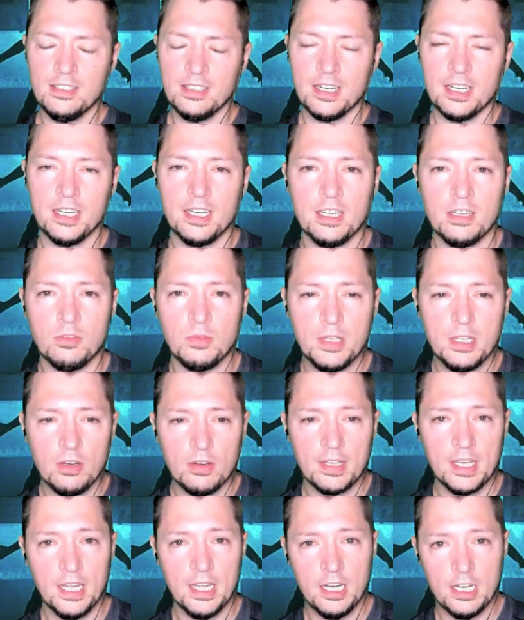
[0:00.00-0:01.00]
And we
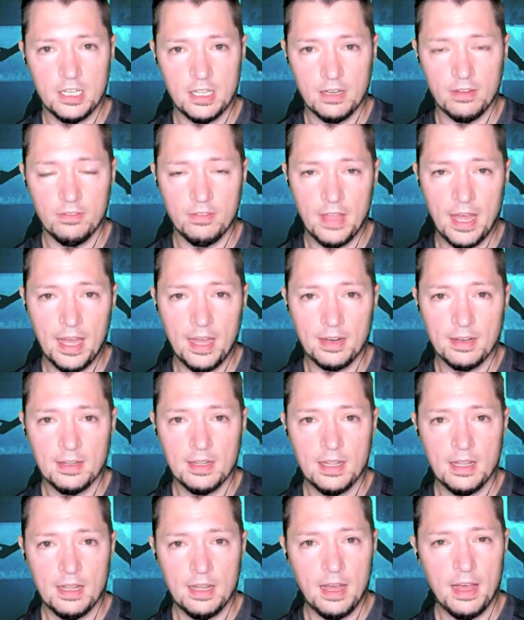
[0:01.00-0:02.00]
don't get any of that.
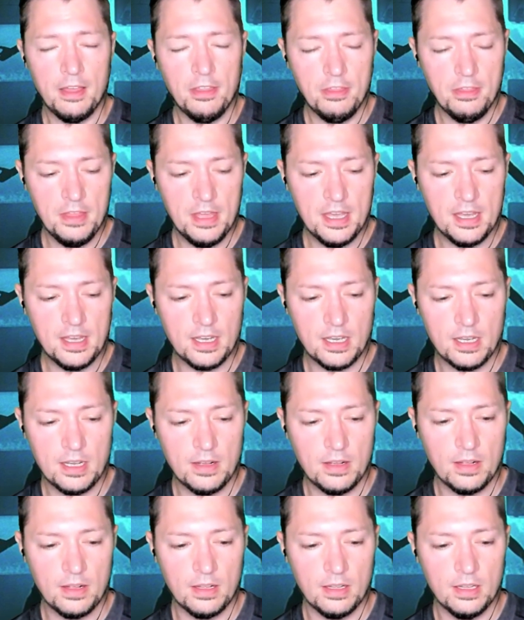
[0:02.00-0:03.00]
I think
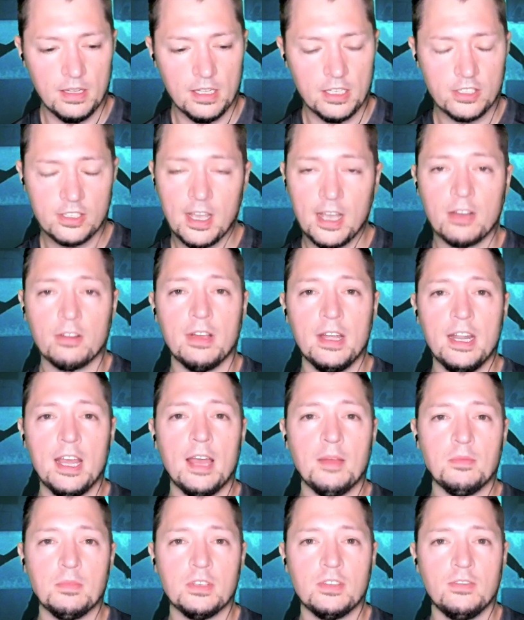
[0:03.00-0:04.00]
it's got great
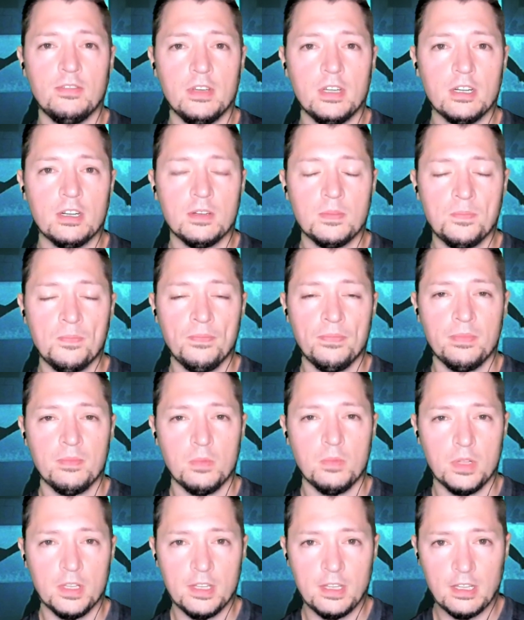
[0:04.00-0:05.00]
atmosphere,
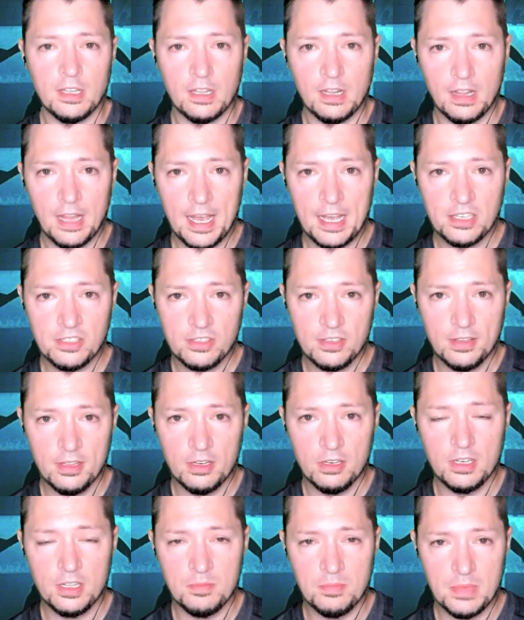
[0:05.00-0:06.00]
but then in the last
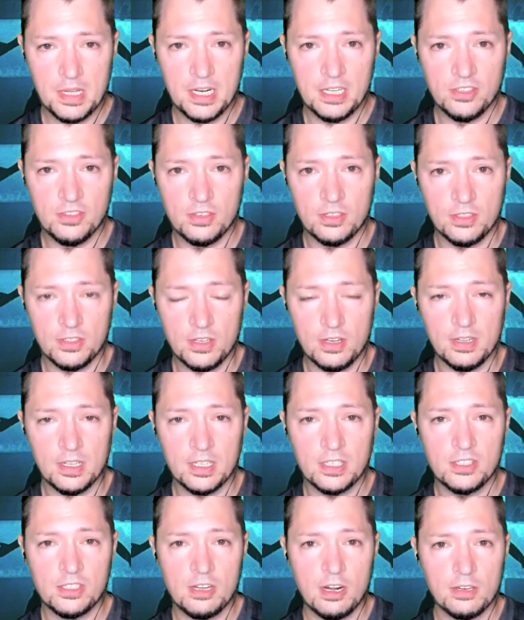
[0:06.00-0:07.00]
30 minutes or so,
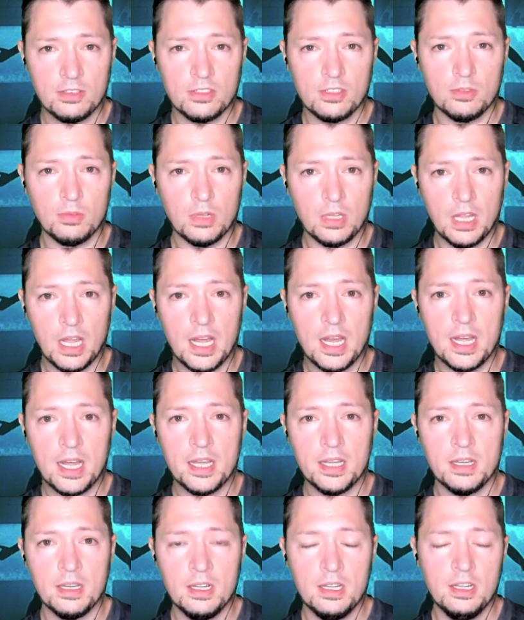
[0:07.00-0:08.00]
it starts to
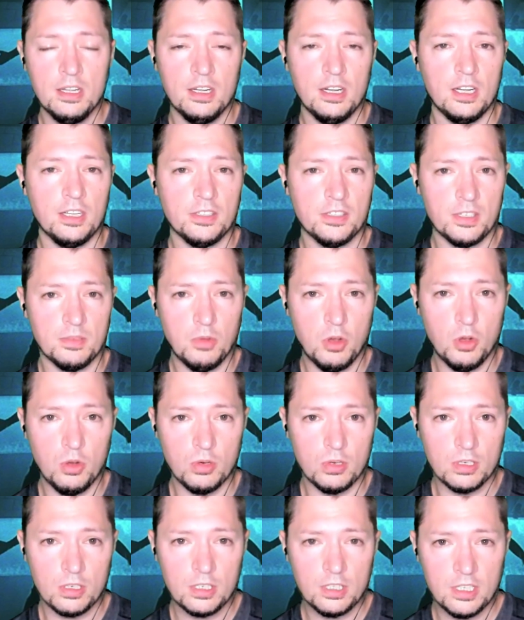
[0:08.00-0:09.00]
rely on some
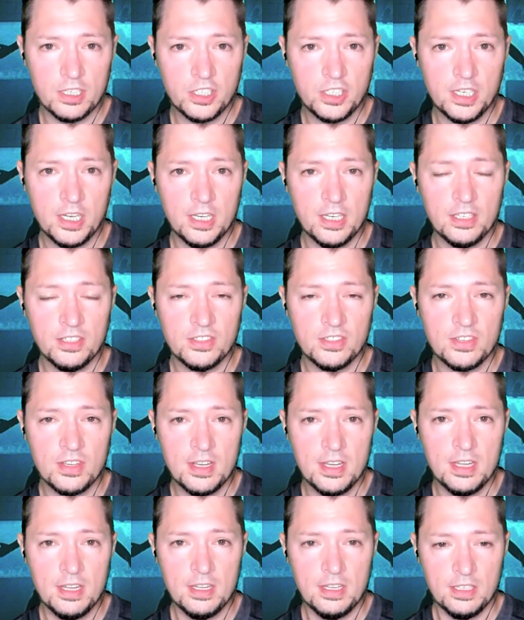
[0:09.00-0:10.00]
horror cliches.
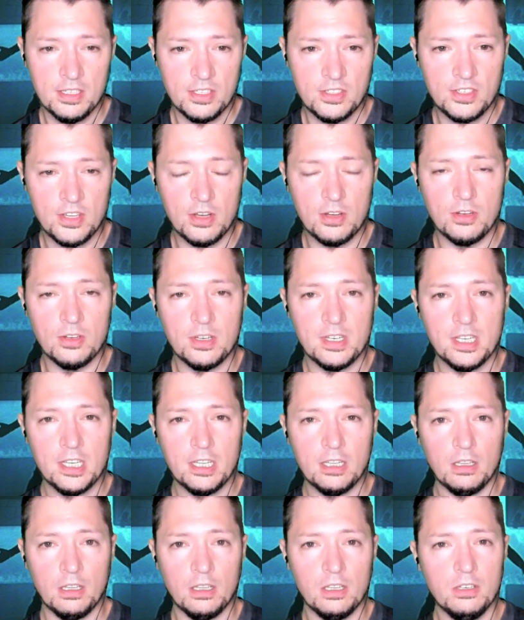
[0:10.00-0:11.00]
So
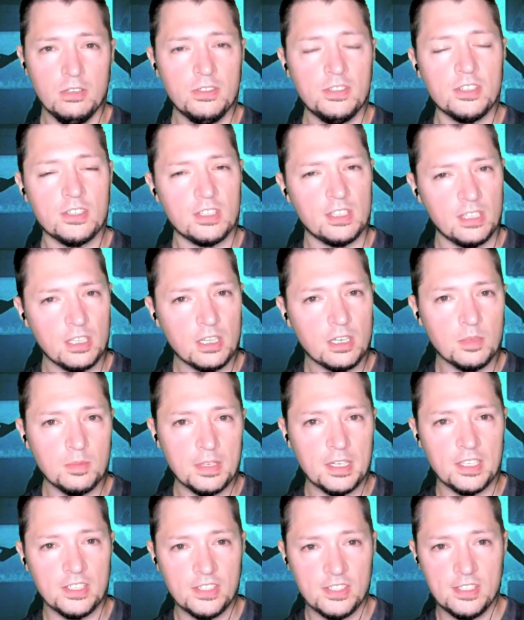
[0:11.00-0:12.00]
it loses a little
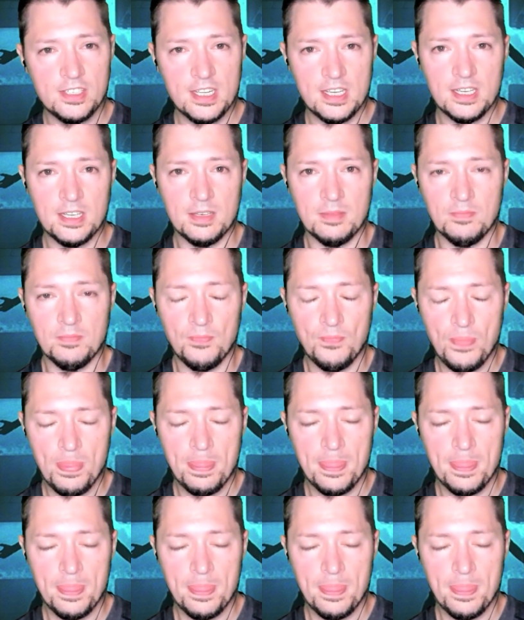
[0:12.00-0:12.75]
bit of steam.